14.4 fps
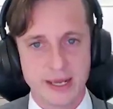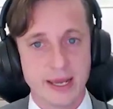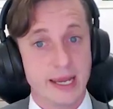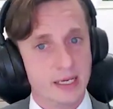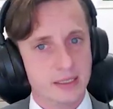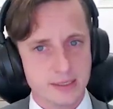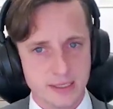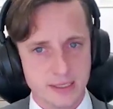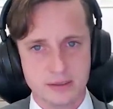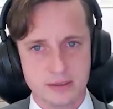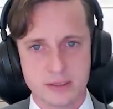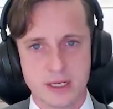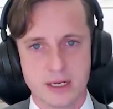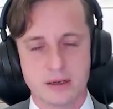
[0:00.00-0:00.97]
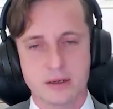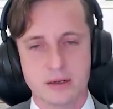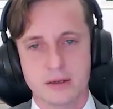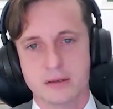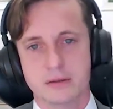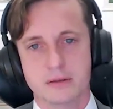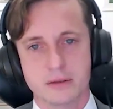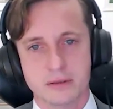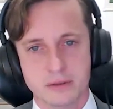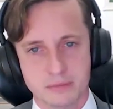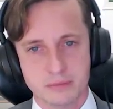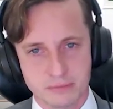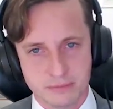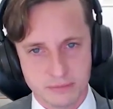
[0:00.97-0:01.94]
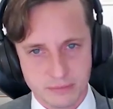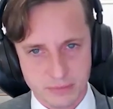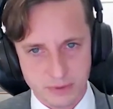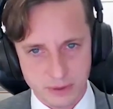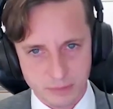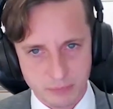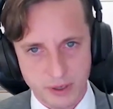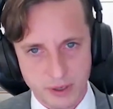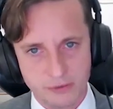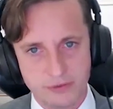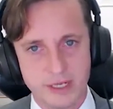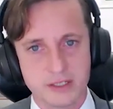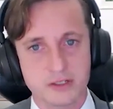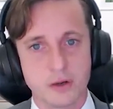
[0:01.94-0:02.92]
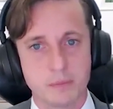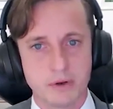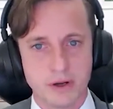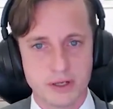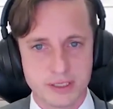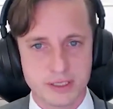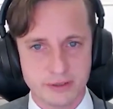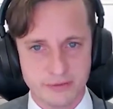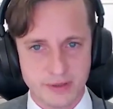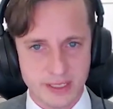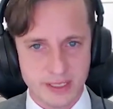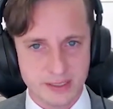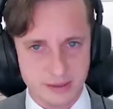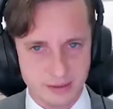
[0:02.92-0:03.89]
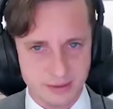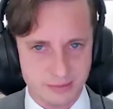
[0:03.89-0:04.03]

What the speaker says: and set the take profit and stop loss if that's